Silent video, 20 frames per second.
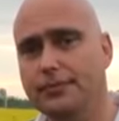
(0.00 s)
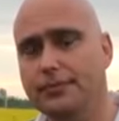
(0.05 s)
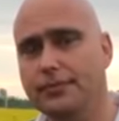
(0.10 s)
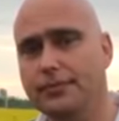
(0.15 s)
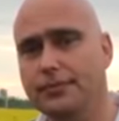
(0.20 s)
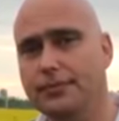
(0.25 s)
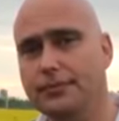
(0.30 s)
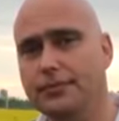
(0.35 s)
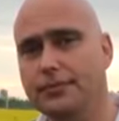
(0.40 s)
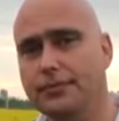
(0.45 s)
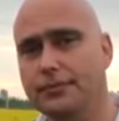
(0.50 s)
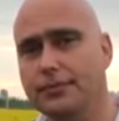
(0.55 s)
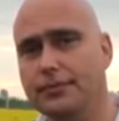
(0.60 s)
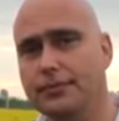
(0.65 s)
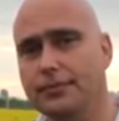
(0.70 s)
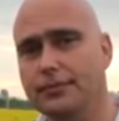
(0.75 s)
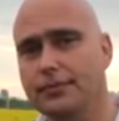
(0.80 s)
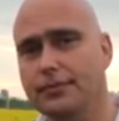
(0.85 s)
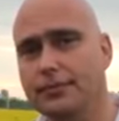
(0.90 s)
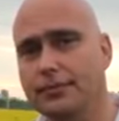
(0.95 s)

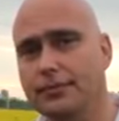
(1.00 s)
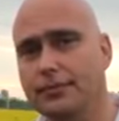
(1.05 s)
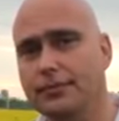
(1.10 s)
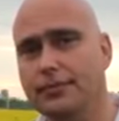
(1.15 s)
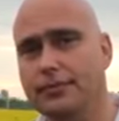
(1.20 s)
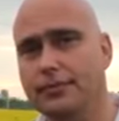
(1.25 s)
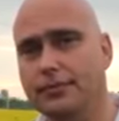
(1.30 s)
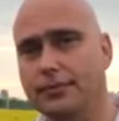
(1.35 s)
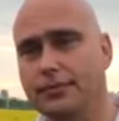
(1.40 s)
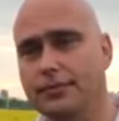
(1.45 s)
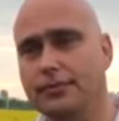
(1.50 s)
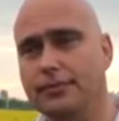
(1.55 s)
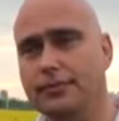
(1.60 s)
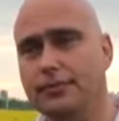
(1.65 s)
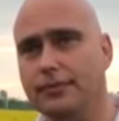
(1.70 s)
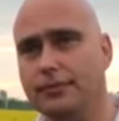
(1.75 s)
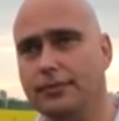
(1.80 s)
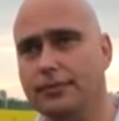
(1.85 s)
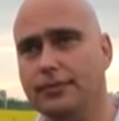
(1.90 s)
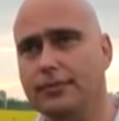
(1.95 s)

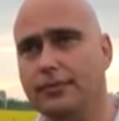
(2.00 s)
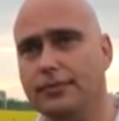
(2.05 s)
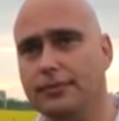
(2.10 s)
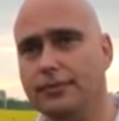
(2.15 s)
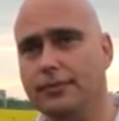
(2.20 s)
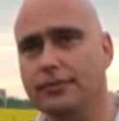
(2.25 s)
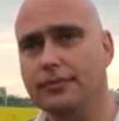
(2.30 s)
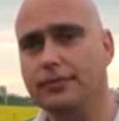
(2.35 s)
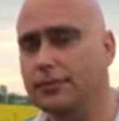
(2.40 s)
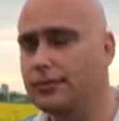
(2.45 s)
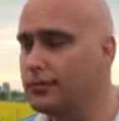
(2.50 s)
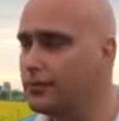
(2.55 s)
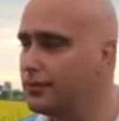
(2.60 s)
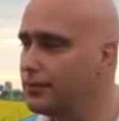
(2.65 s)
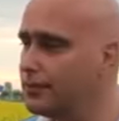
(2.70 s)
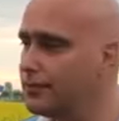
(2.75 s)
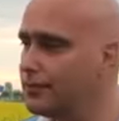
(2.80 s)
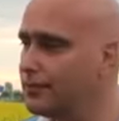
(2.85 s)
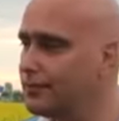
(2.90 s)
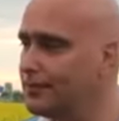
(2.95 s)

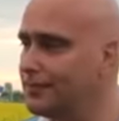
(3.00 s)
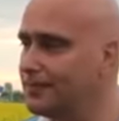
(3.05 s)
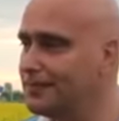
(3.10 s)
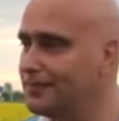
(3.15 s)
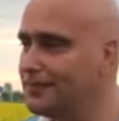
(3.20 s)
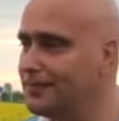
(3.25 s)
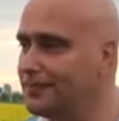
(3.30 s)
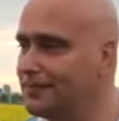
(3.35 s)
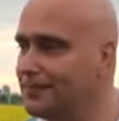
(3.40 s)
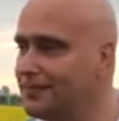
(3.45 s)
(not speaking)